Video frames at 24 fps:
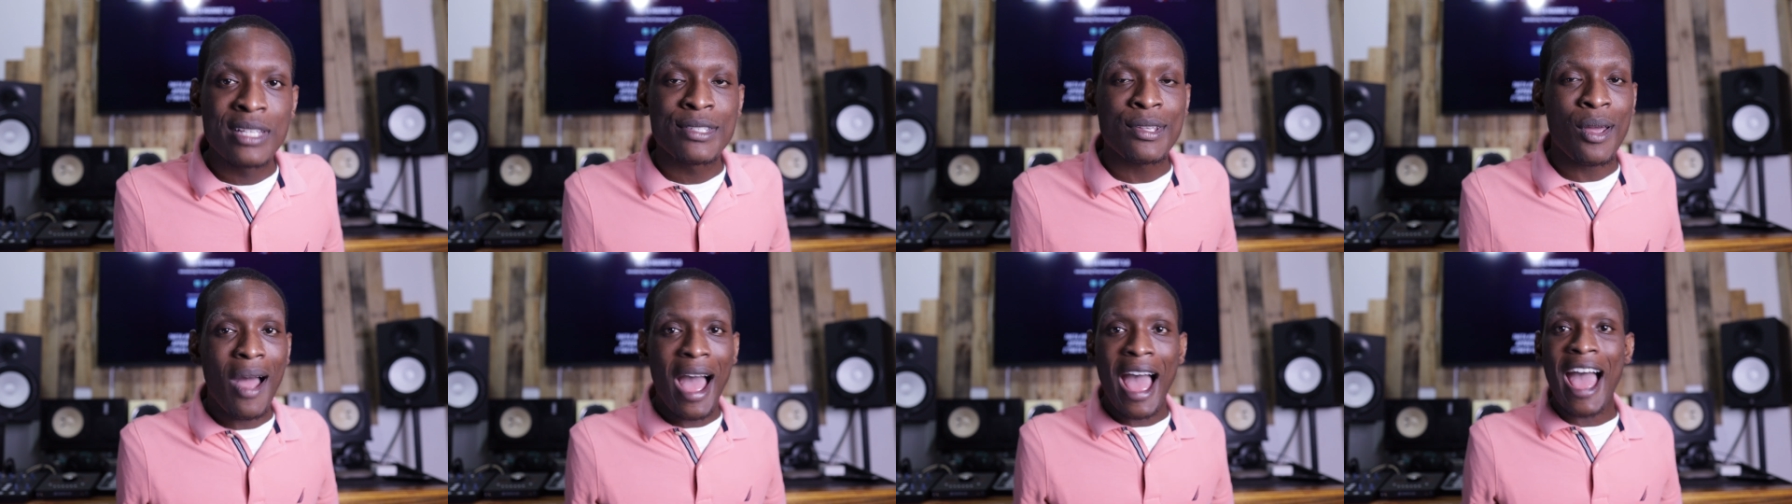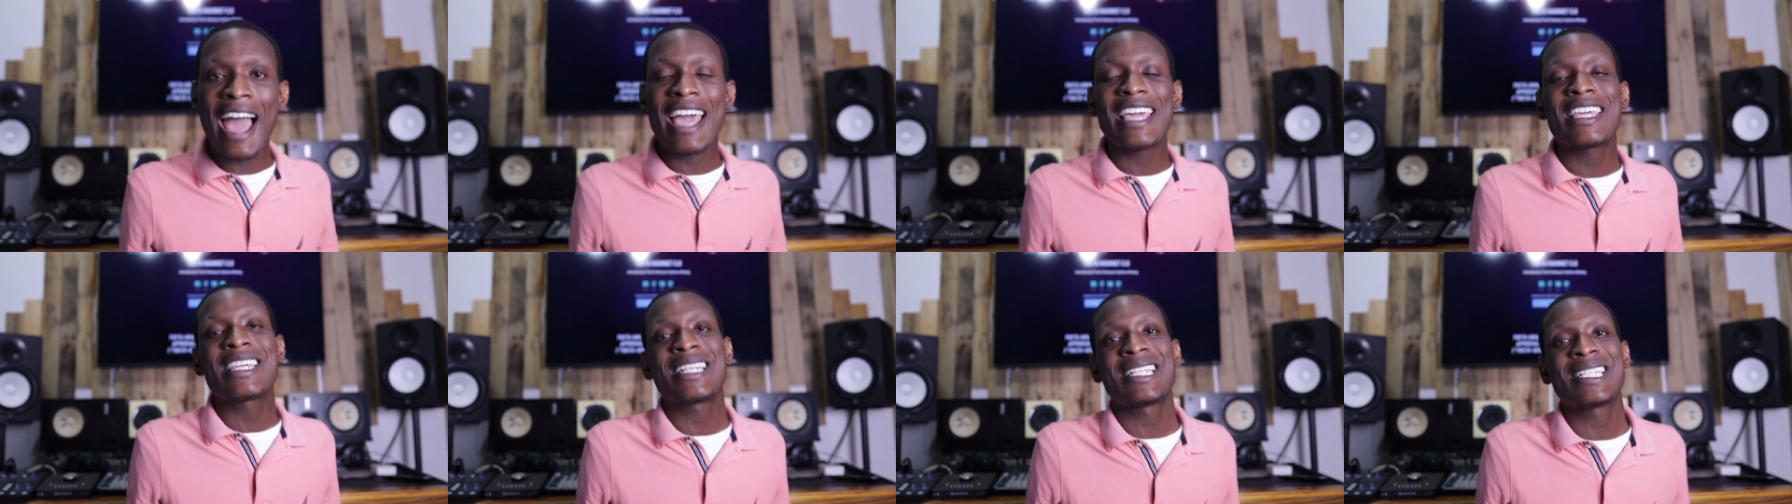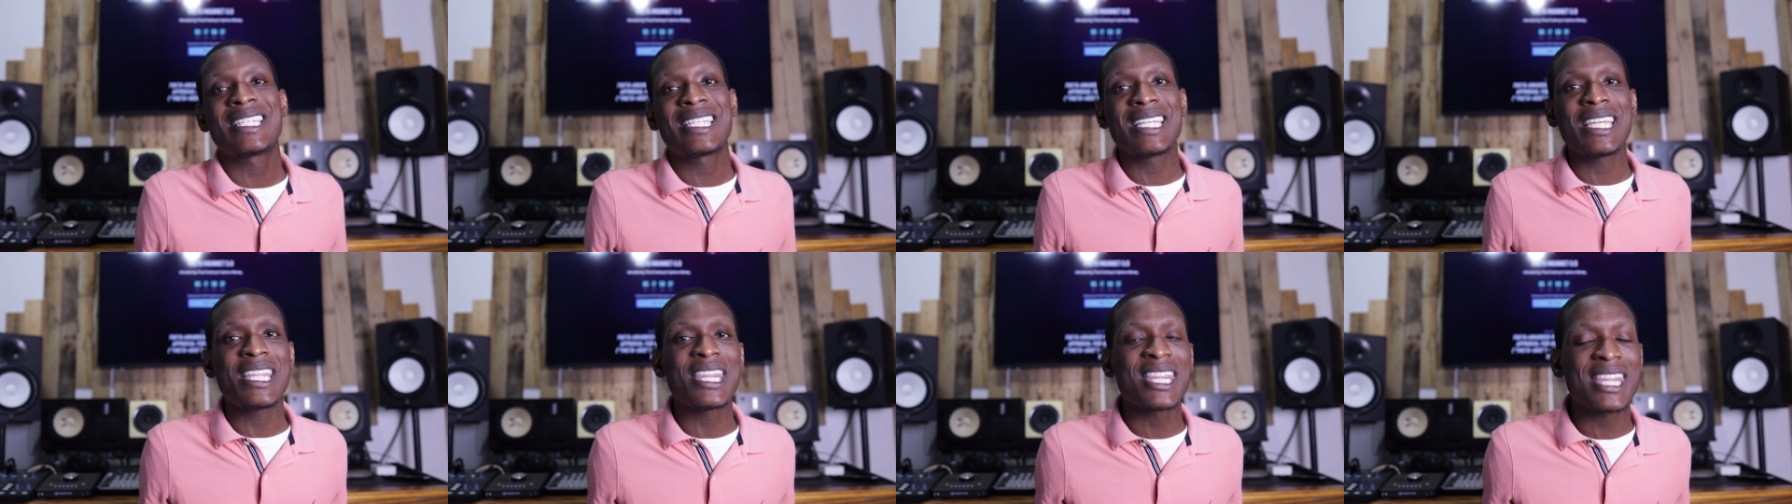So I can
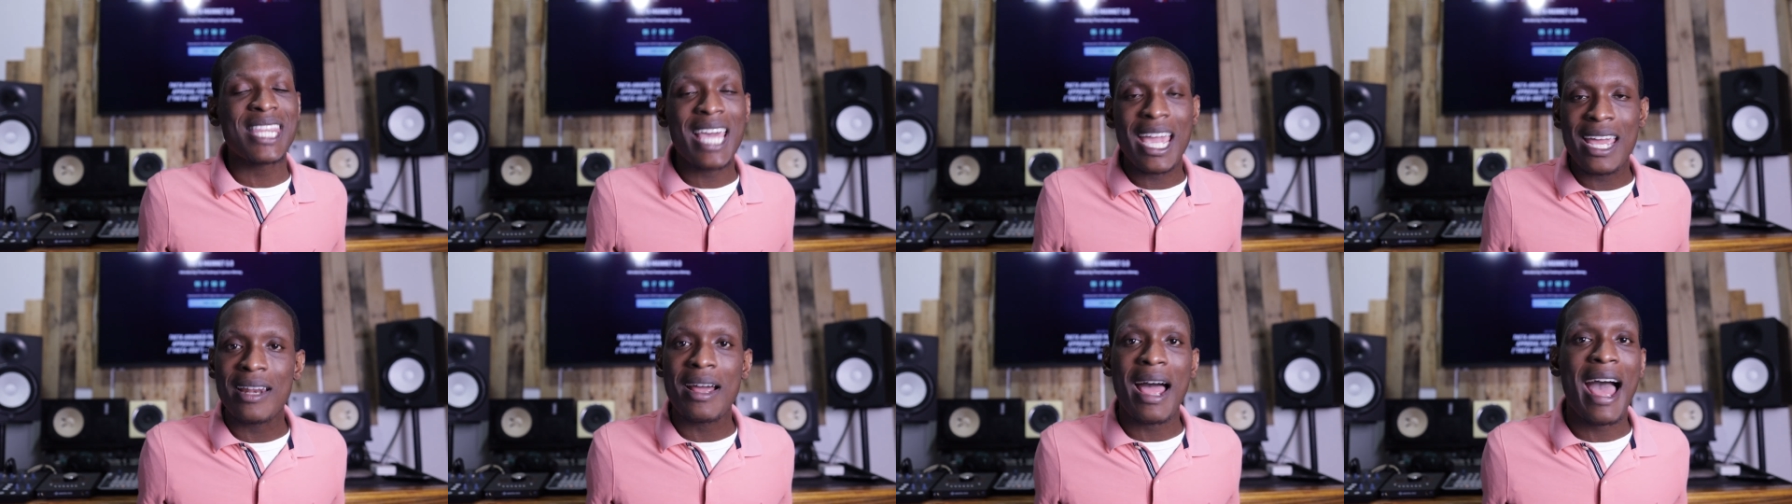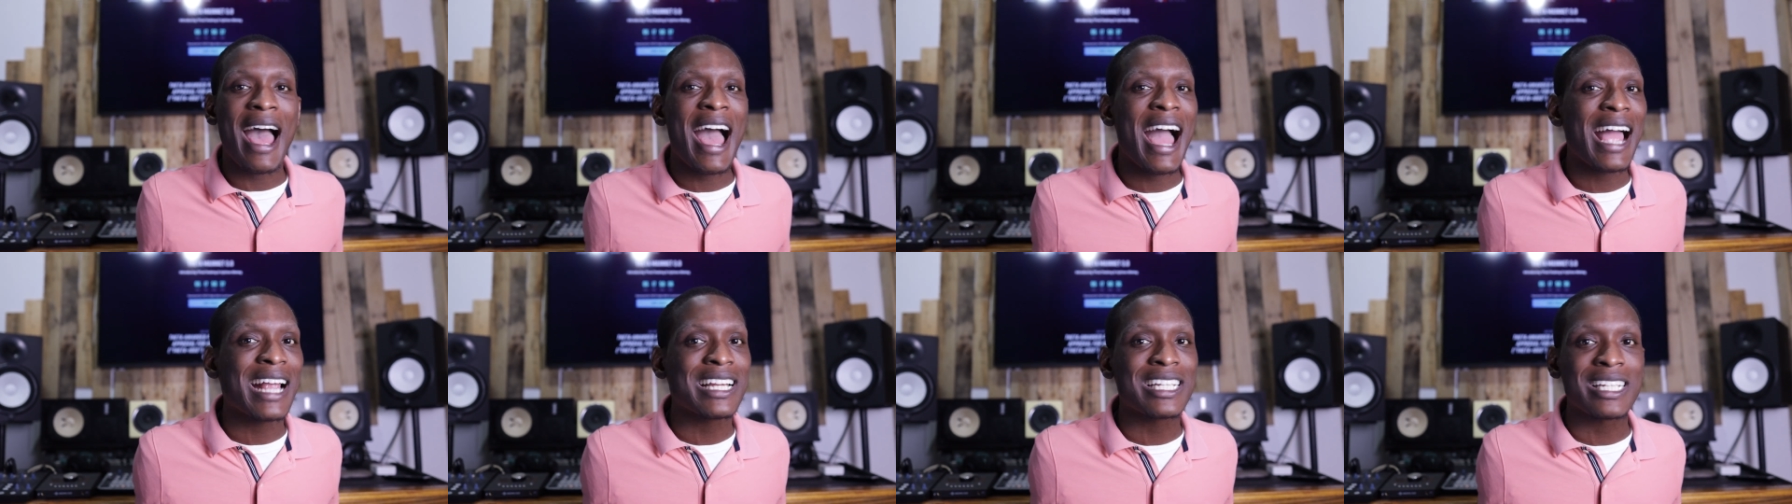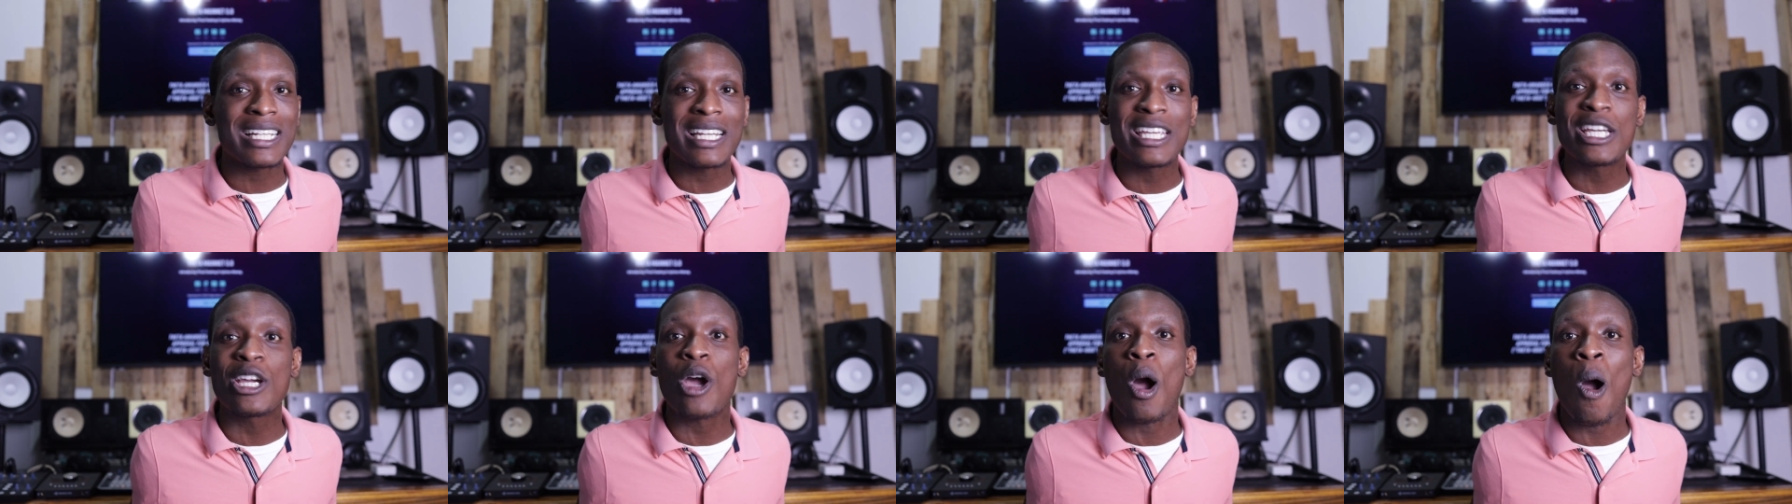see Theta
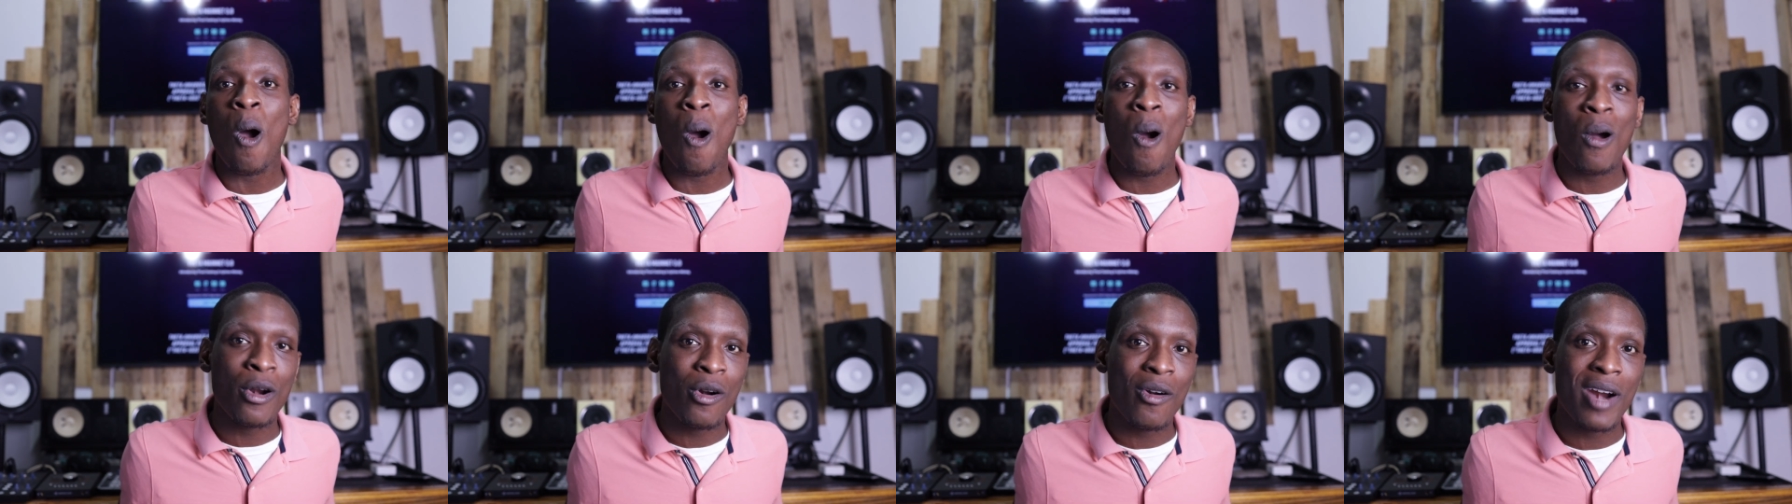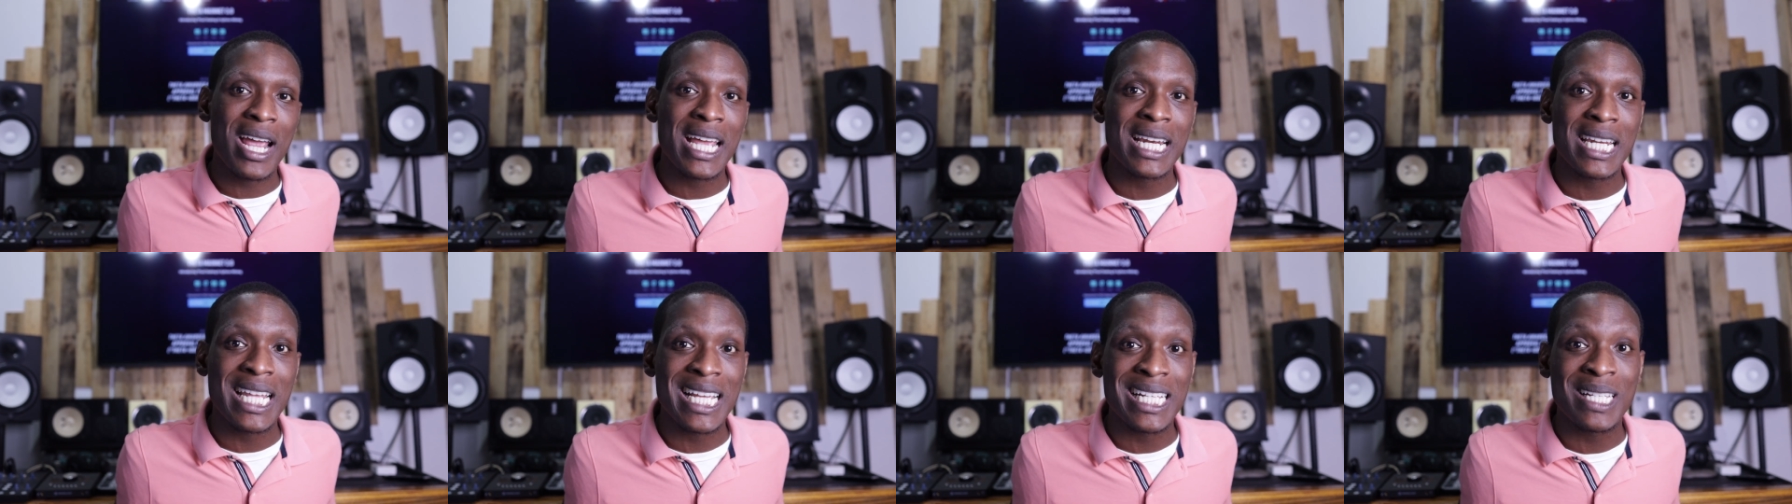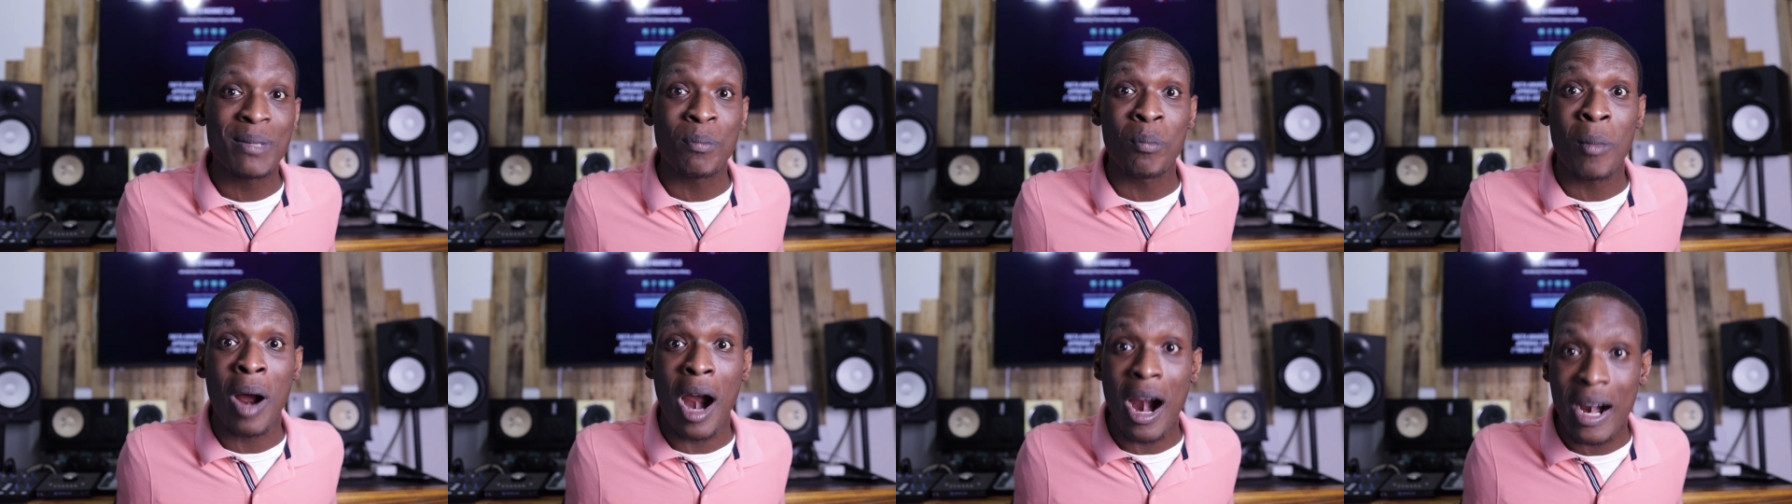actually cornering
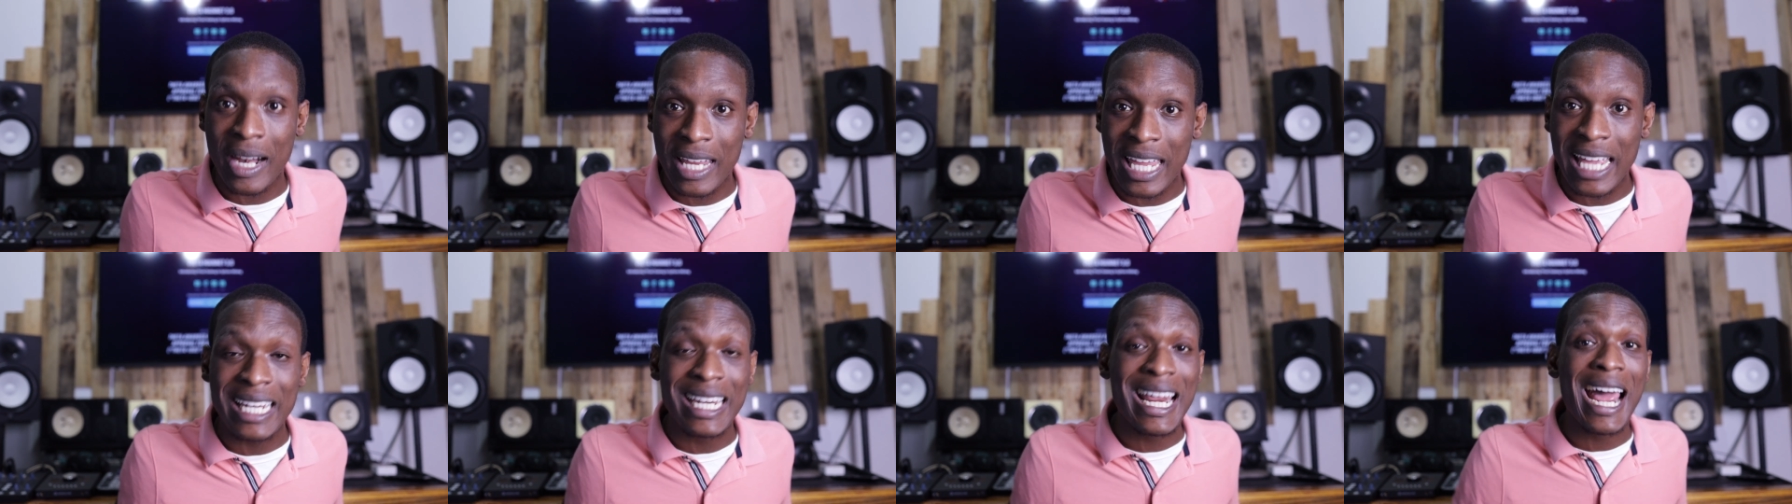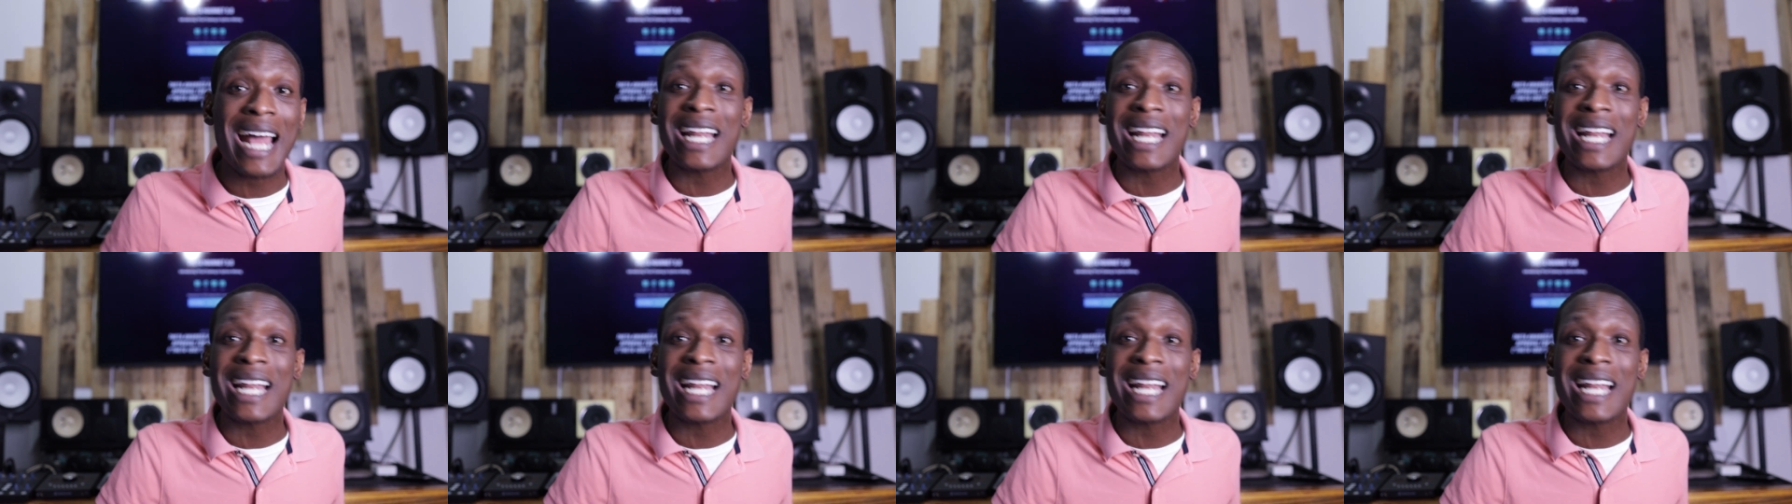this market